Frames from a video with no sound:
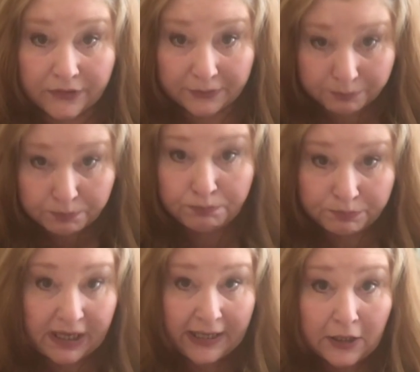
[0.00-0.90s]
they're
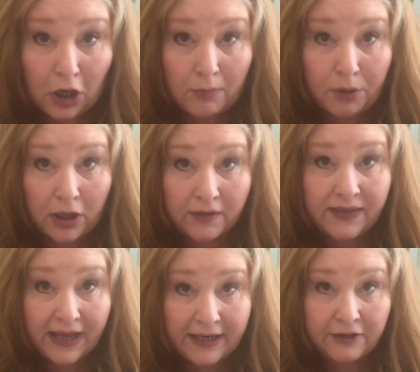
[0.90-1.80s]
taking on part
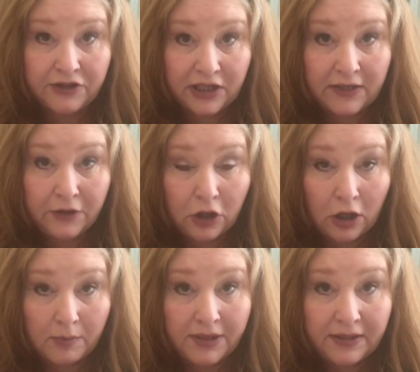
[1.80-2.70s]
of that energy and the
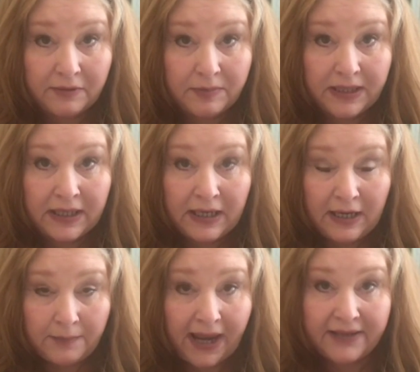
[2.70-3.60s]
karma that would be
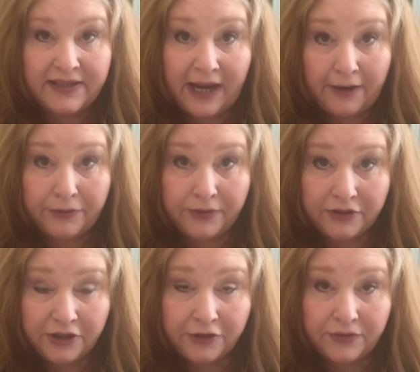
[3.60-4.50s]
passed down through
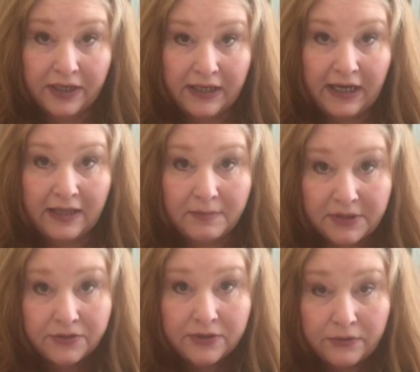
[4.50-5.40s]
children. And the
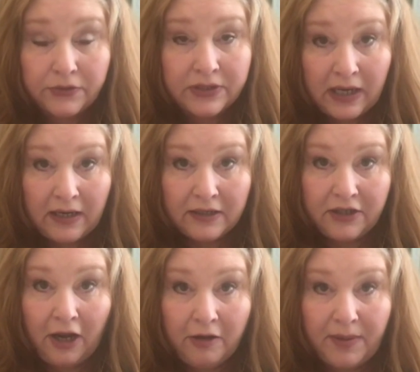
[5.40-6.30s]
mystery schools
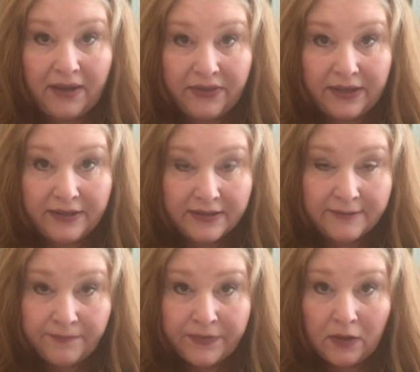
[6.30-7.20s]
taught about
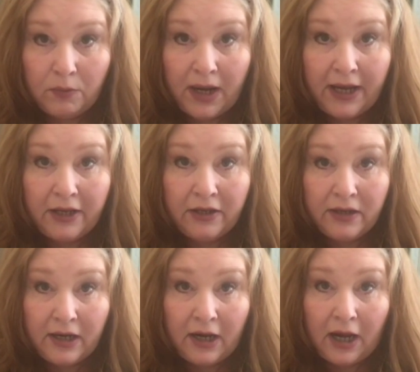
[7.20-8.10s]
this.
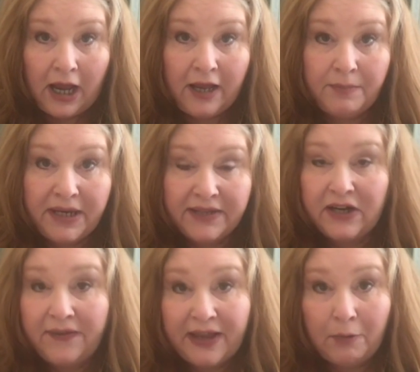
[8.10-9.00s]
Well, it's
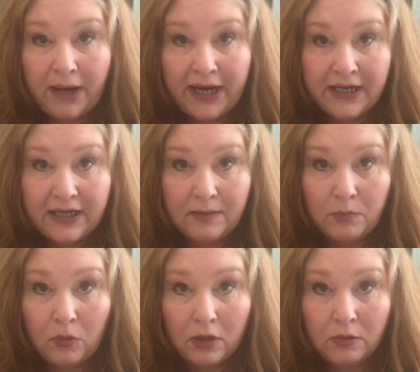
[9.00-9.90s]
not that way
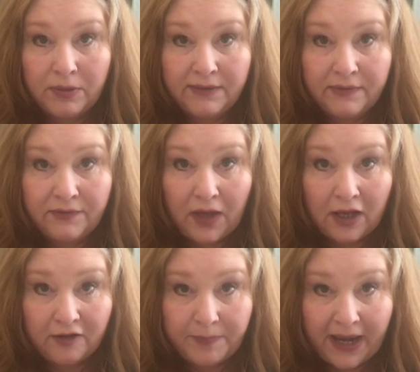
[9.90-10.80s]
anymore. We've
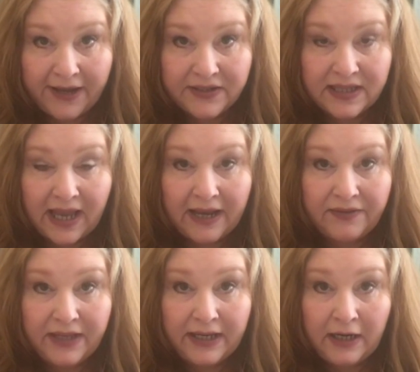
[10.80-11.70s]
evolved past
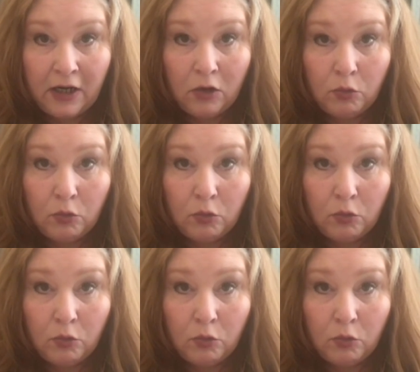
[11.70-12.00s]
that